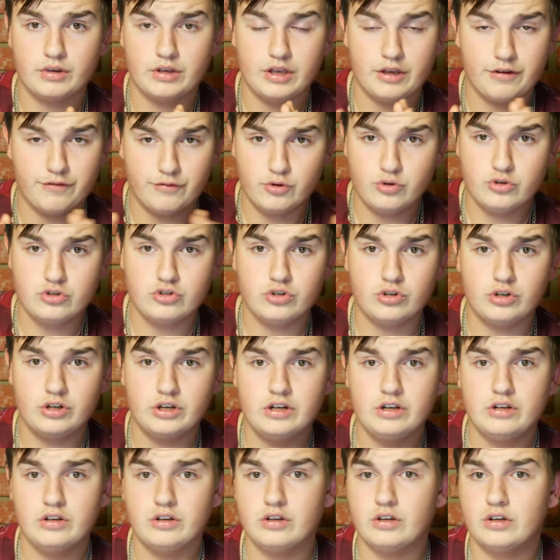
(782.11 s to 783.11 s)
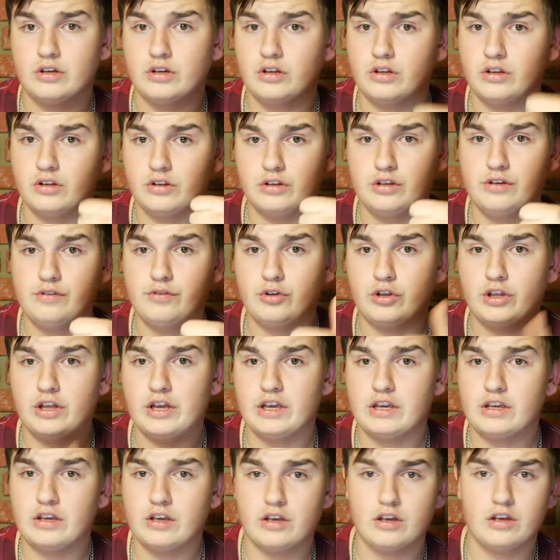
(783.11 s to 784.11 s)
If you enjoyed, leave a
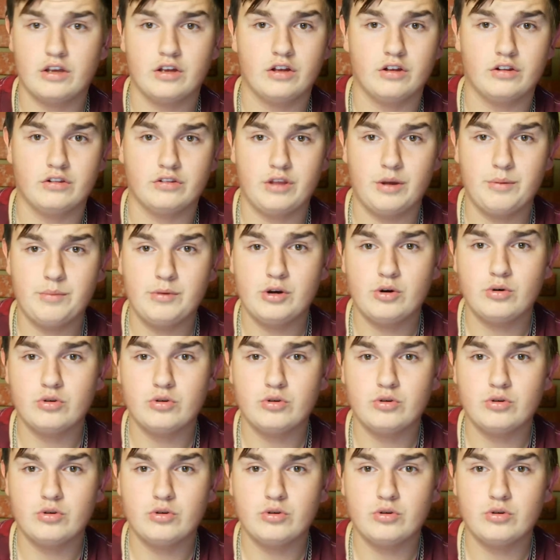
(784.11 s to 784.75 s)
like. Let me know